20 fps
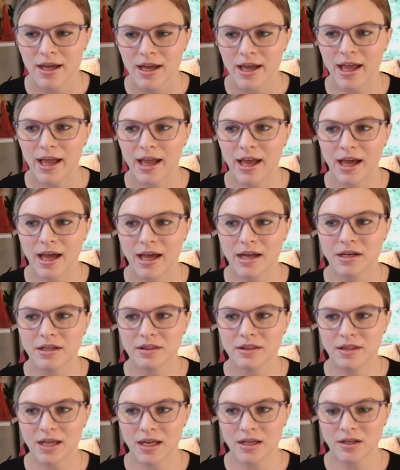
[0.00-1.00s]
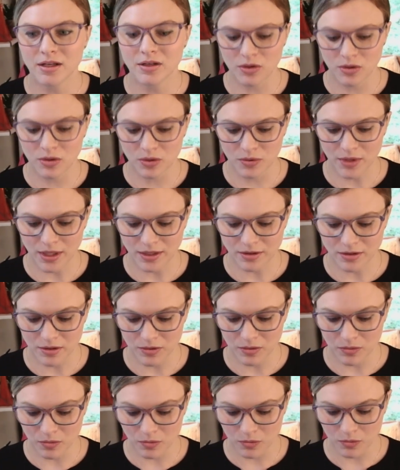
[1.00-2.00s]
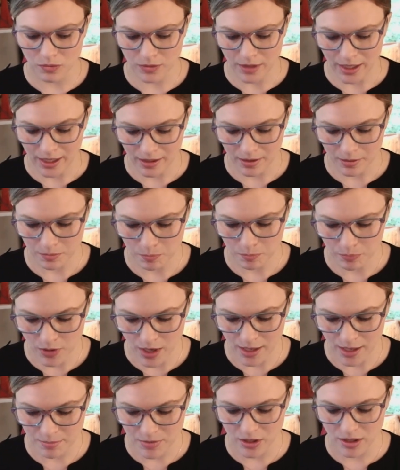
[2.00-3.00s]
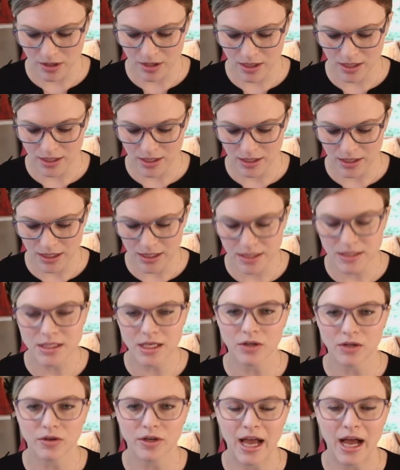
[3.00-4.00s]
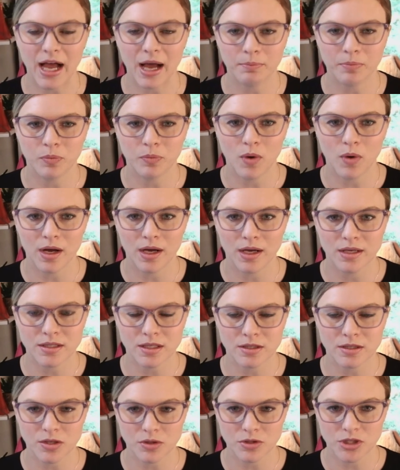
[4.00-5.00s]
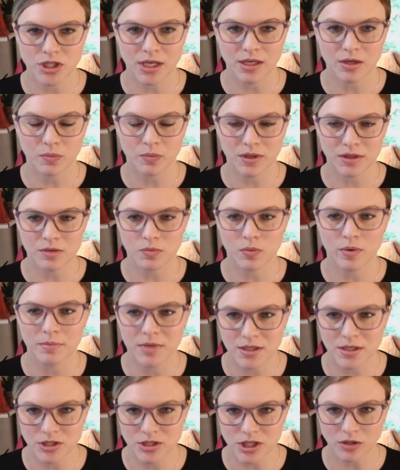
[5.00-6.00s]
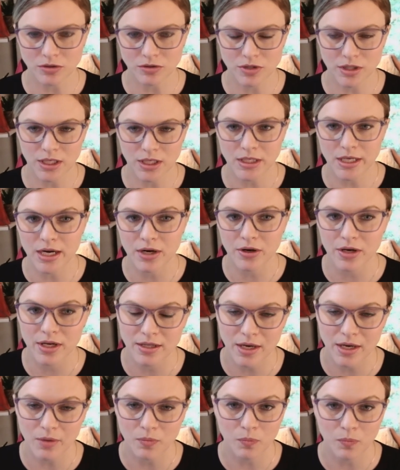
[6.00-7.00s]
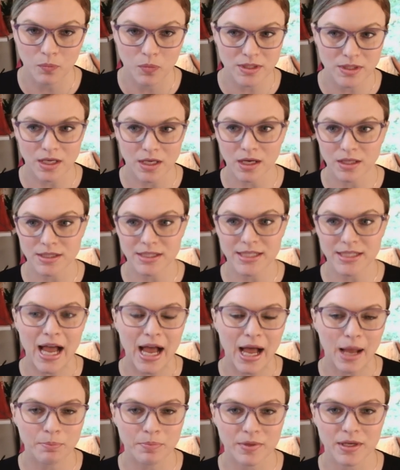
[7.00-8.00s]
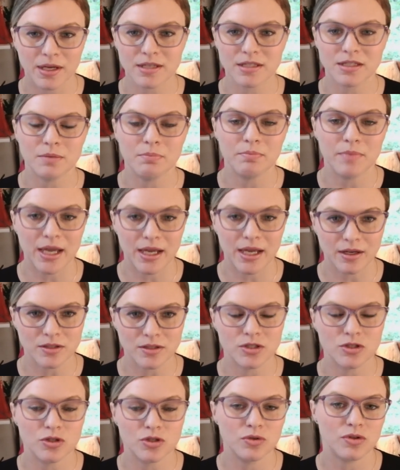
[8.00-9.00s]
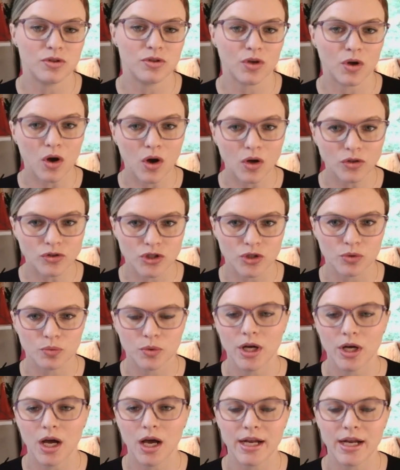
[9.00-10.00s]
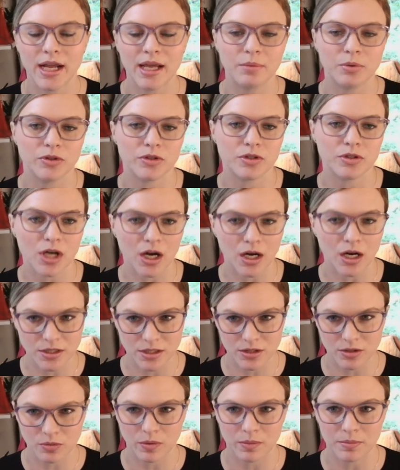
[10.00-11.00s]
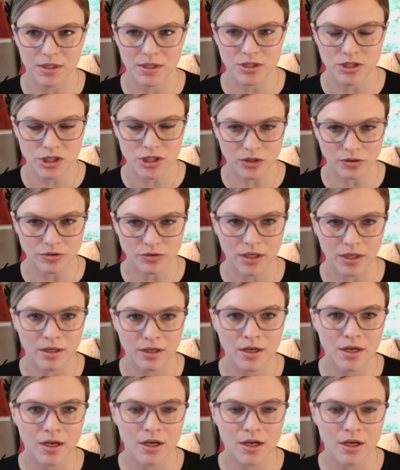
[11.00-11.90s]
And they knew that the primary intel gap was associated with the women and children, an area that was untapped because the males, and due to the culture, were not able to talk to the women and children.